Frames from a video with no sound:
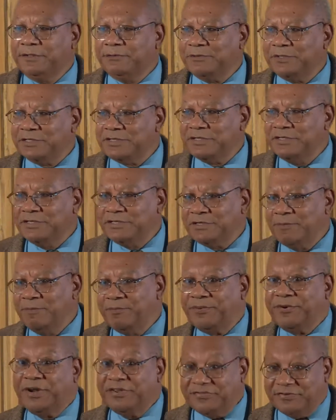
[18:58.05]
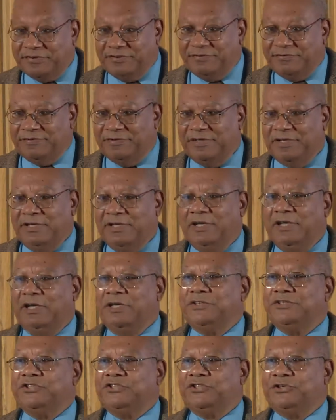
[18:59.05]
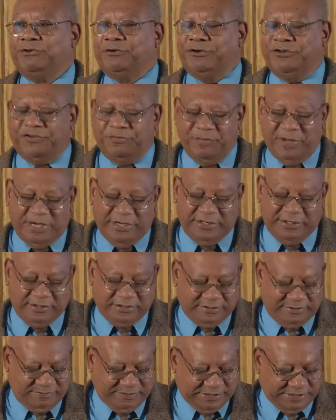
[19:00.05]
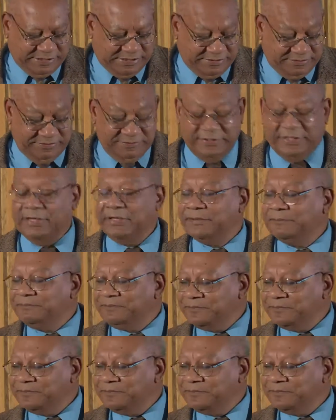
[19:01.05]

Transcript: It wasn't as impressive as George made it, but he owned it.